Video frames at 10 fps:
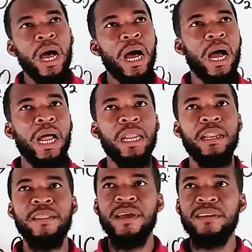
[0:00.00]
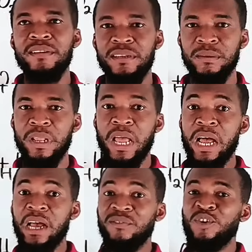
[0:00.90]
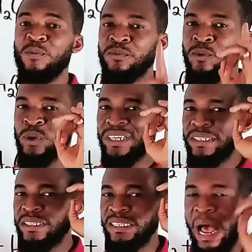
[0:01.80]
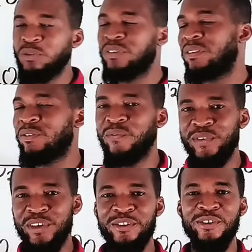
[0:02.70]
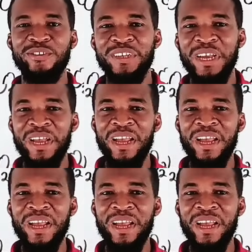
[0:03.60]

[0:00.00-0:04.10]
And another thing, I have uploaded thousands of videos